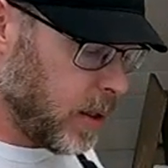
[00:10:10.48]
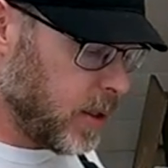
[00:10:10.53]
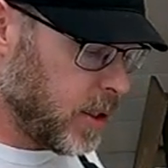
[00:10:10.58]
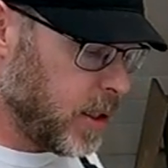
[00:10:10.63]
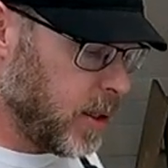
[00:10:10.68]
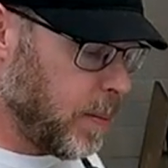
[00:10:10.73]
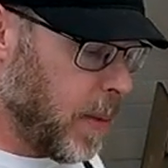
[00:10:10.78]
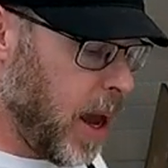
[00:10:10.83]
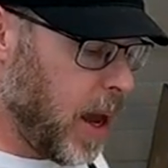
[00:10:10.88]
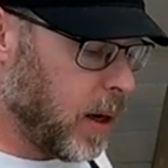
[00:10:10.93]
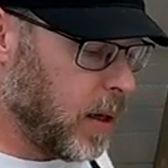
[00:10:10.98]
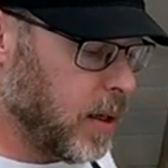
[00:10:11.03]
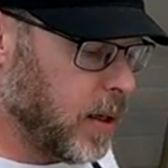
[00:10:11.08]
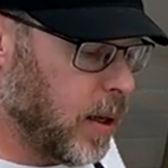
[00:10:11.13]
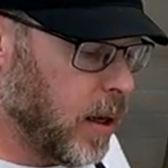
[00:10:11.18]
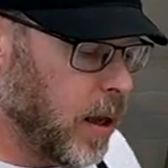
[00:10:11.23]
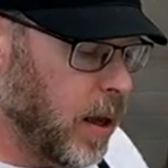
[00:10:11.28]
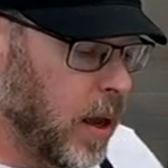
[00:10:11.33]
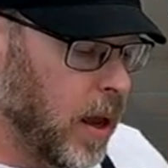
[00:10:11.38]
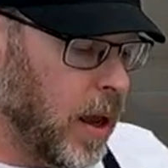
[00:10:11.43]
and
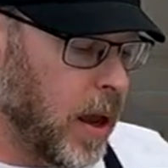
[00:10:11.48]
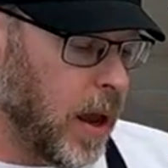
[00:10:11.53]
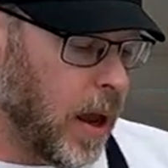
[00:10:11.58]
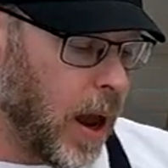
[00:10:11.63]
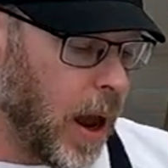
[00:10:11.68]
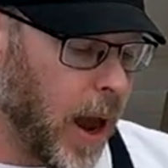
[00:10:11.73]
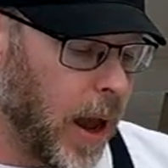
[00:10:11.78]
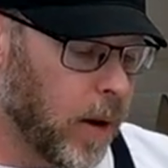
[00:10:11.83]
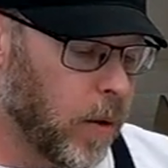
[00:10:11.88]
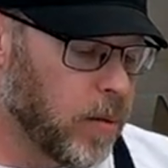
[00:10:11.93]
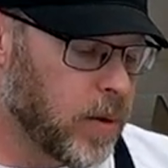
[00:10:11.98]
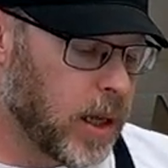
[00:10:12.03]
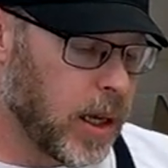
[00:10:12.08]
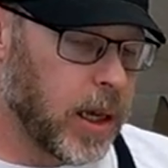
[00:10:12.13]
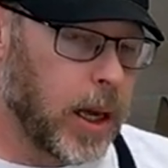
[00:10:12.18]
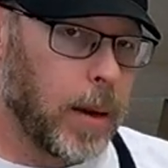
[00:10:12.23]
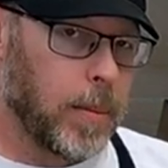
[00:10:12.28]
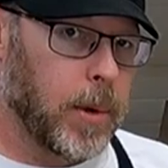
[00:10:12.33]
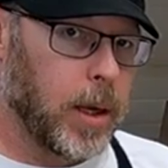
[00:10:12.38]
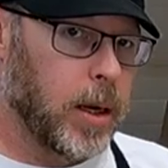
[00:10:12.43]
cement. I don't
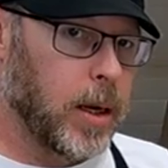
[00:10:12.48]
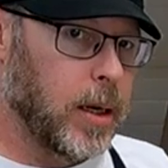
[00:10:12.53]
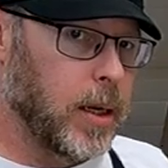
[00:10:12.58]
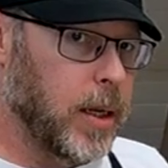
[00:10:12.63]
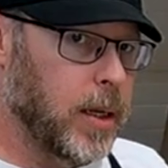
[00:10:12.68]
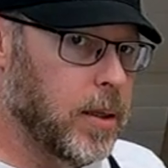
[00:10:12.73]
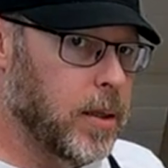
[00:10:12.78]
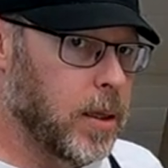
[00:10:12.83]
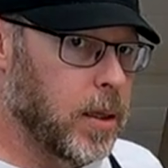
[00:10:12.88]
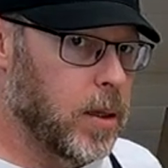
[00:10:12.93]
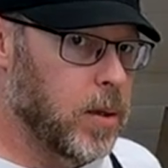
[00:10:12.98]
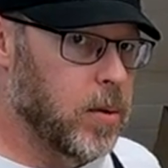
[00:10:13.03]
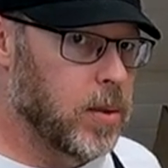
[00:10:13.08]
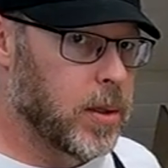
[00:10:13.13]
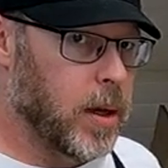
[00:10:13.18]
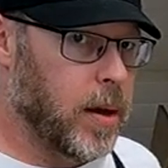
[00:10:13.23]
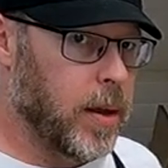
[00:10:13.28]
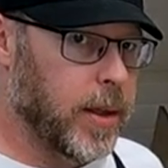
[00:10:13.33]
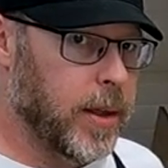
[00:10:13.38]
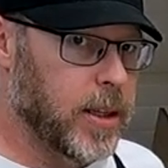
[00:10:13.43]
think I'm going to need to use
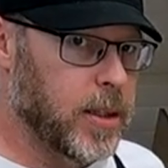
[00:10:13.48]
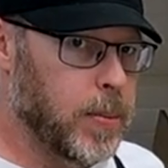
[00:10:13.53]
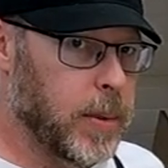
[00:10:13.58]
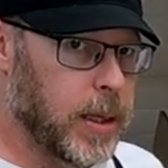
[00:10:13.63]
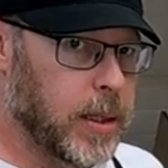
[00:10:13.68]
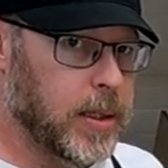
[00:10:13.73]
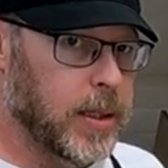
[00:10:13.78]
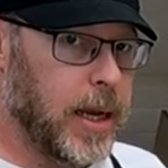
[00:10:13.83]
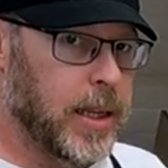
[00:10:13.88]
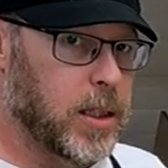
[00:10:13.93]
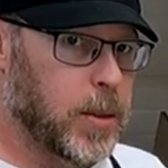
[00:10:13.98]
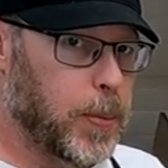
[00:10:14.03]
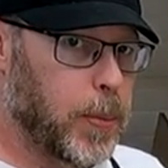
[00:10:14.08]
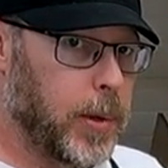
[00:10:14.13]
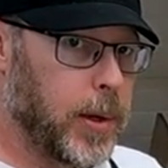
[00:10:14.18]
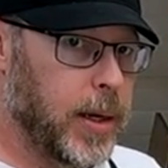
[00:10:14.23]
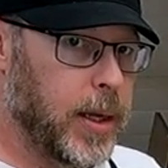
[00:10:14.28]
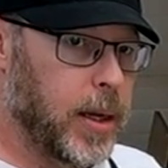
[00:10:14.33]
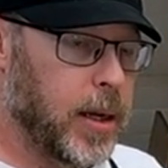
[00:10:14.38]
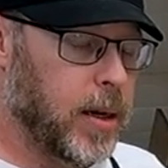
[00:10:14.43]
all this because that's
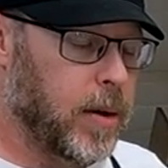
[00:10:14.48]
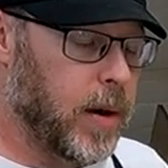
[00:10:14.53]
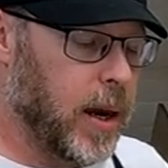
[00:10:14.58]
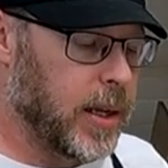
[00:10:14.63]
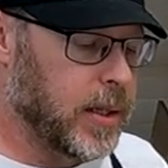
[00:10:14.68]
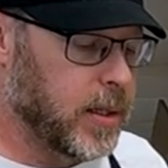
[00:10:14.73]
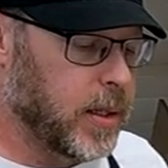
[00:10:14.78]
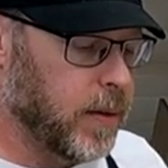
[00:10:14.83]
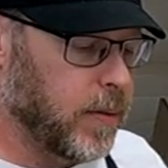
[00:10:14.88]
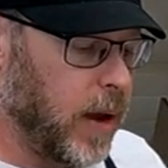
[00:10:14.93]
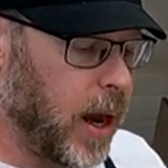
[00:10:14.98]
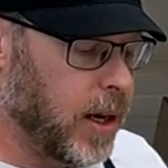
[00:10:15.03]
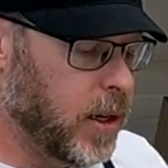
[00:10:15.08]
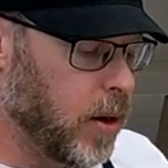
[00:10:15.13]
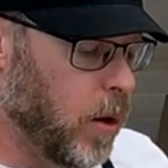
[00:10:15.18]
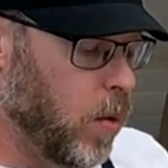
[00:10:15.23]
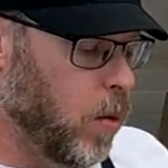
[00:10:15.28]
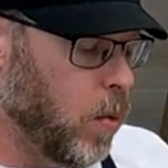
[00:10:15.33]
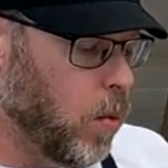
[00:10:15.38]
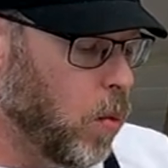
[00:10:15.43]
pretty aggressive. I
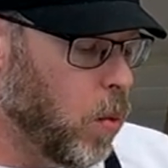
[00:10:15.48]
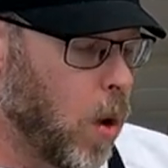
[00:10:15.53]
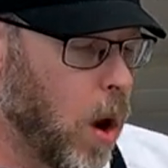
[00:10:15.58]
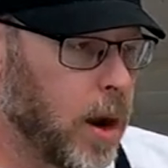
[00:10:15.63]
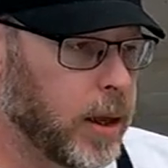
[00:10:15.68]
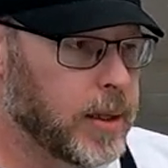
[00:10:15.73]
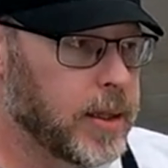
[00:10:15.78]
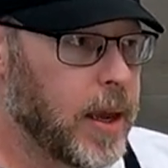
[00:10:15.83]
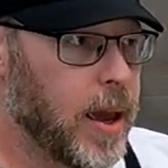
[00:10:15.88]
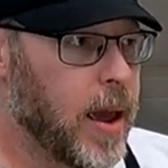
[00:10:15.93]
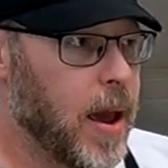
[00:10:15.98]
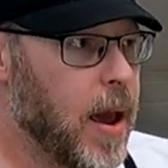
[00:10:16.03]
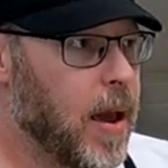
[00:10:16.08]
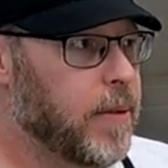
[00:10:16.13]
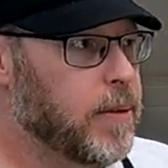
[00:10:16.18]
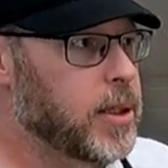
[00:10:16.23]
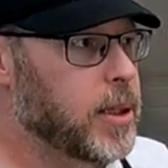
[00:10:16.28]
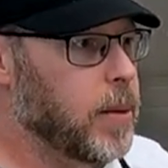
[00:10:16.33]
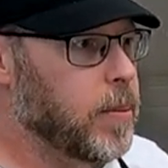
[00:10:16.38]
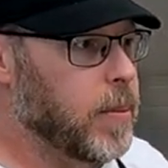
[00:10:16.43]
don't want to
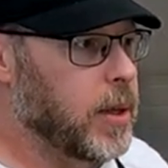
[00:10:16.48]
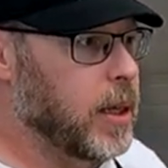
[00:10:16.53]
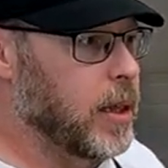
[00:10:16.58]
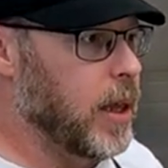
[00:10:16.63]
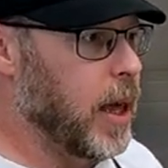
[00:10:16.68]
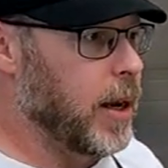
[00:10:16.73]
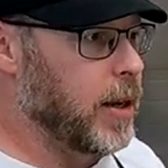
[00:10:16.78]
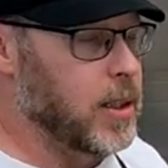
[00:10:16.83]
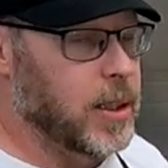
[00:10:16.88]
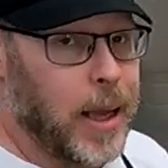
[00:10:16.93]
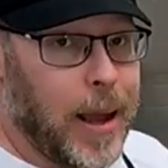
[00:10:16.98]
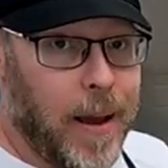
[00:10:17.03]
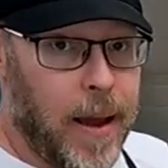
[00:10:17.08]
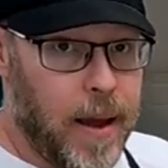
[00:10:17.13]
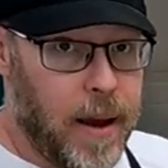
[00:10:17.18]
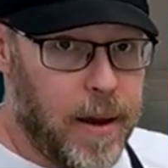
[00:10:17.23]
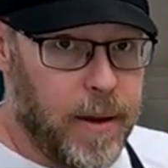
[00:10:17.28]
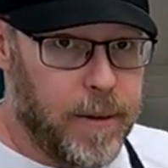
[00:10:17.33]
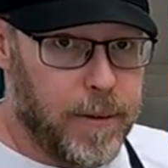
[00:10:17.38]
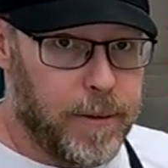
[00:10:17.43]
have something that is
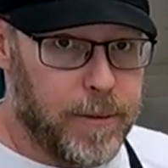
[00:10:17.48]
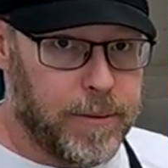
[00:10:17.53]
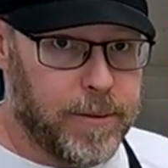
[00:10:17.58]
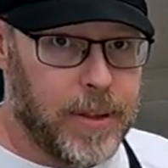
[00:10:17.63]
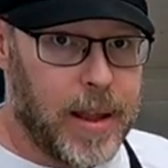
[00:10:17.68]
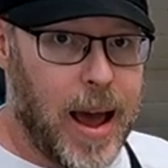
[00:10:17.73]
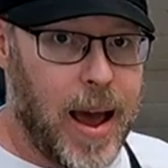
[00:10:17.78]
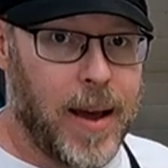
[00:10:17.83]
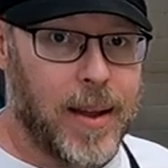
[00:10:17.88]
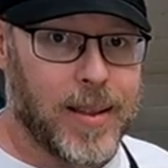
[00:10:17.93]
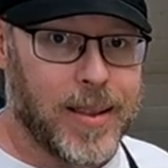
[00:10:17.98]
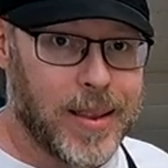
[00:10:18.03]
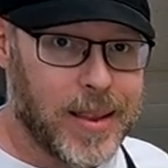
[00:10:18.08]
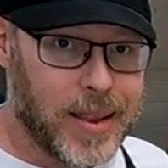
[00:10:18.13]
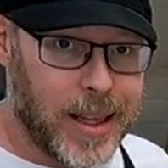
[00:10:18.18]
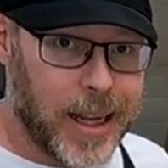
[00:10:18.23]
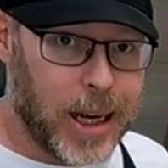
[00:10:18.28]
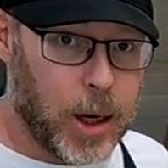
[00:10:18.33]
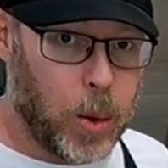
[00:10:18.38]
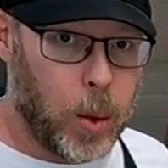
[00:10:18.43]
flat
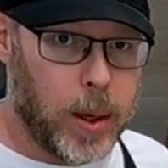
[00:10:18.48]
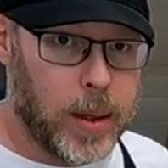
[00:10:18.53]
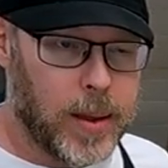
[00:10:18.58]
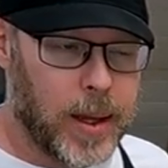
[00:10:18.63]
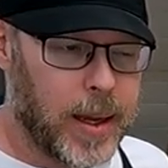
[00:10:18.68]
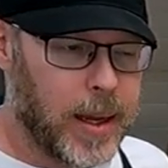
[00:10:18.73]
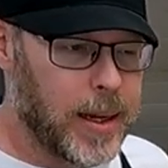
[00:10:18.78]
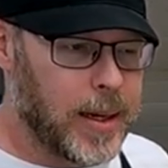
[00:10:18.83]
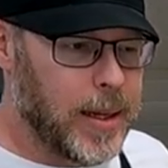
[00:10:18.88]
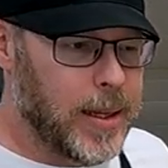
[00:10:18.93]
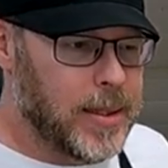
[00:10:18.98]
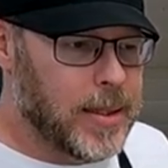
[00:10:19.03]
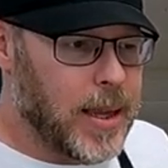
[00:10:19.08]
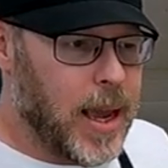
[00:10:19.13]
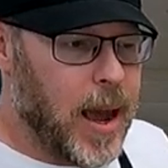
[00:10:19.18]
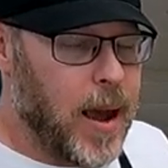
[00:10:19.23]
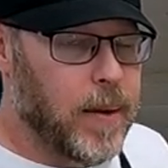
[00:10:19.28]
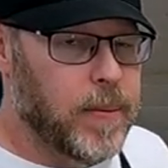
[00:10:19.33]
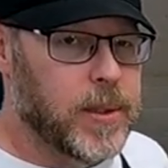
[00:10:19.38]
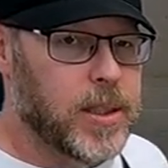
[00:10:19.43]
liquid. Like, it needs to
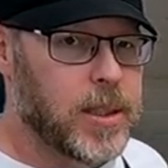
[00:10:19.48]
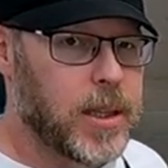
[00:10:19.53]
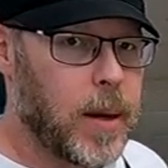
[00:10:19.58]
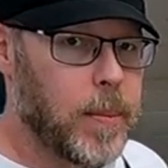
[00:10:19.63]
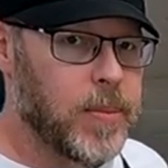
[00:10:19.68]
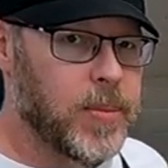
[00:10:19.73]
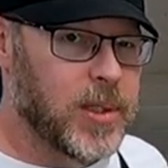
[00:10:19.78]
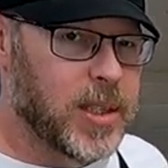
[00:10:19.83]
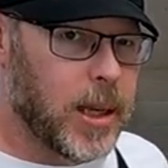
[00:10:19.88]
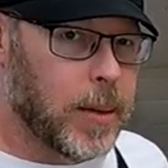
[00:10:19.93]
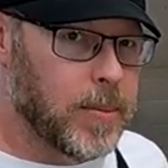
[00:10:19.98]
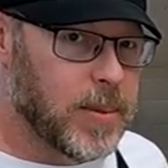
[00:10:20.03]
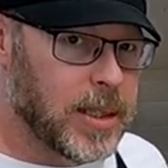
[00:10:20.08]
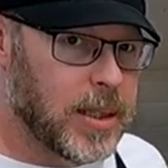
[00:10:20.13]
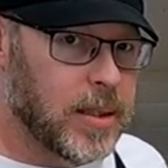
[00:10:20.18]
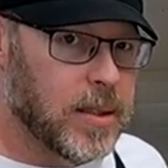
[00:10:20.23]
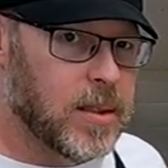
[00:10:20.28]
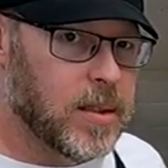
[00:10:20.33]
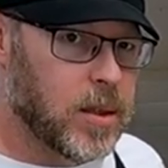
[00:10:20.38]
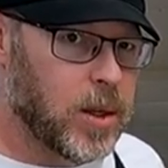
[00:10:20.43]
have some
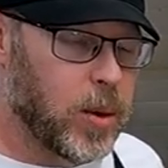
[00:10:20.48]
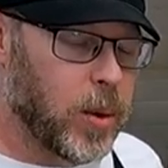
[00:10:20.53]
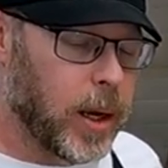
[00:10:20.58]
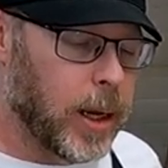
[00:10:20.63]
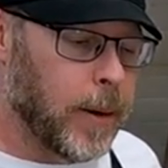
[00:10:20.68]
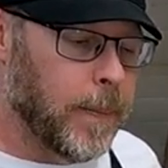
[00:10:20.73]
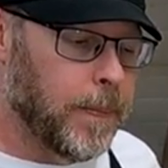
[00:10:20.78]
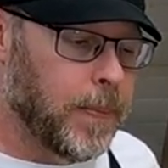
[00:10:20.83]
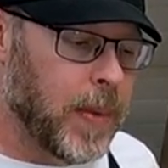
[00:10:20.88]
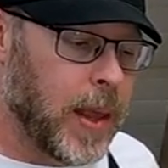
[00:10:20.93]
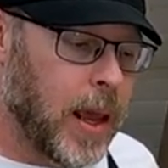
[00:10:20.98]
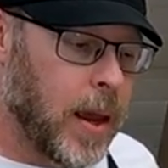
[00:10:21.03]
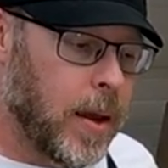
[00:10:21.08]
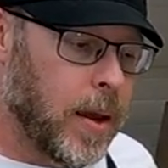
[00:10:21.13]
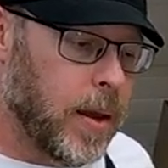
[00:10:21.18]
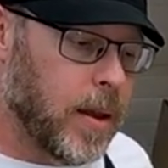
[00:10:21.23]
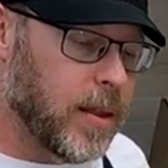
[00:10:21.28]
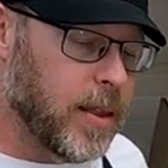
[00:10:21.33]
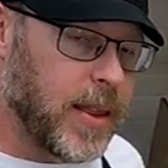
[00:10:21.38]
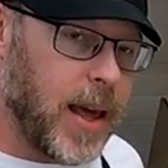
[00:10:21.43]
substance to it.
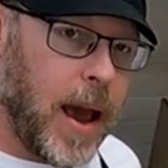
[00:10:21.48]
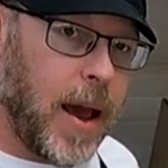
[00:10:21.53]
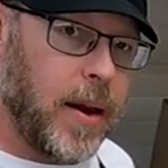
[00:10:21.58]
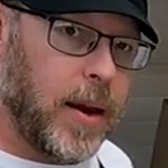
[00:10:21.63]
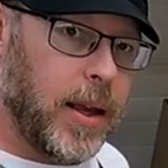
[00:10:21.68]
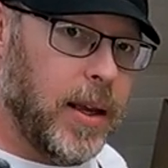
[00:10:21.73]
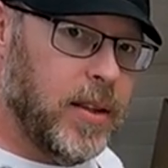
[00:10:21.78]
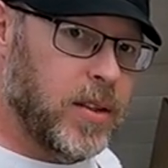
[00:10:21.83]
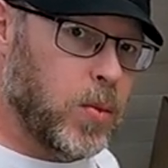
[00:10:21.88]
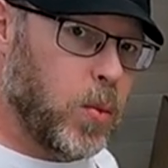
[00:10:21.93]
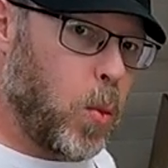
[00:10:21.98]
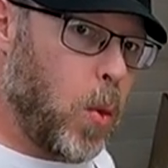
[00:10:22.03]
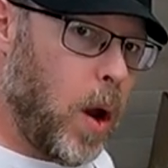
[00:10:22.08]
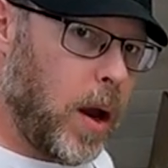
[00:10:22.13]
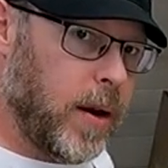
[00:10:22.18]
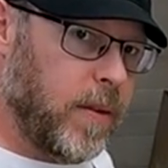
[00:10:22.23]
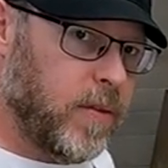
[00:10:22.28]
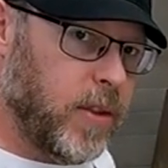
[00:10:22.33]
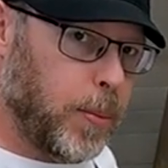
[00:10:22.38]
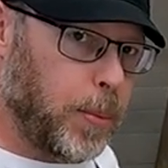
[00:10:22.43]
That is
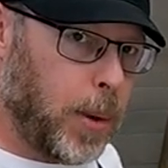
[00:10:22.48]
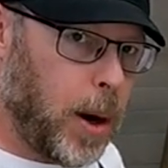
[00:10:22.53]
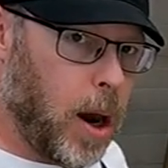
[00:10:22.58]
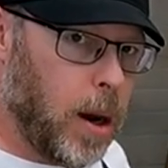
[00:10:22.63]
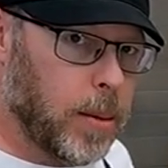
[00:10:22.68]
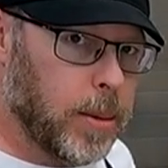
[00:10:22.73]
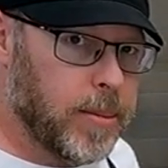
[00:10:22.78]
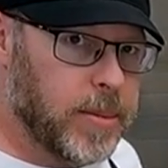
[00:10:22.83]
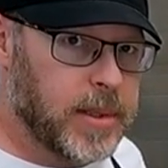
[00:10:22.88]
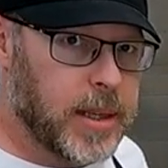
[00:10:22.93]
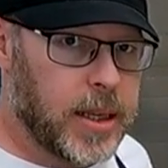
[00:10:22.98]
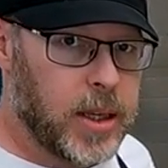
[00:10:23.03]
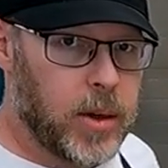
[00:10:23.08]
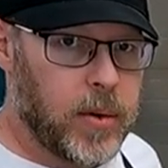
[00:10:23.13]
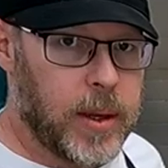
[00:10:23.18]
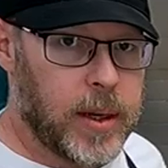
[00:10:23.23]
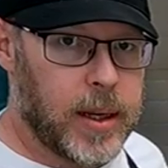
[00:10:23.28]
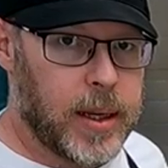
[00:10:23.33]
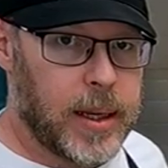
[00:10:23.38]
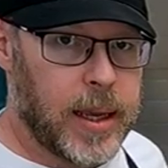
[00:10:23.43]
one of the problems that you
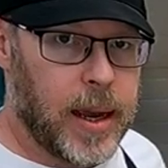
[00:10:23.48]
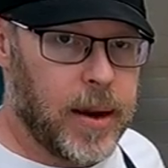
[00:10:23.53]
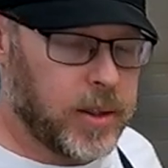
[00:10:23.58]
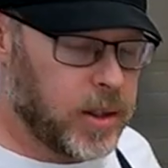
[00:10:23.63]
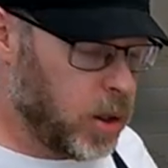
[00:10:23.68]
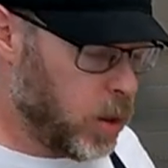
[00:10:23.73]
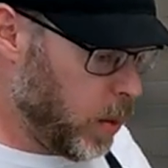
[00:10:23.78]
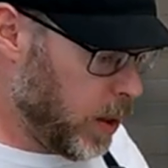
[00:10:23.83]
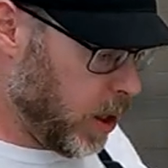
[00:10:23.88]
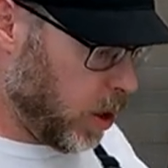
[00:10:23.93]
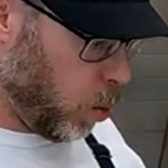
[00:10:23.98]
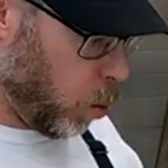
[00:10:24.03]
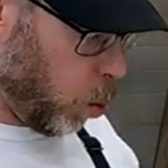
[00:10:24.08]
can encounter when you're